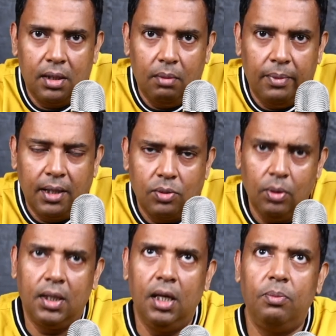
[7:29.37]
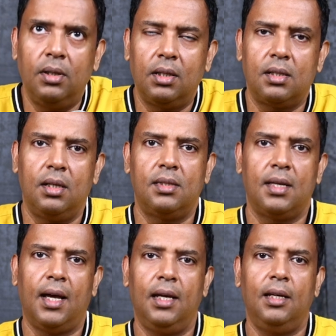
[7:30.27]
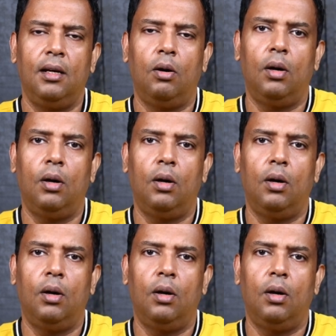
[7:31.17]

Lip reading: central banks will keep interest rates high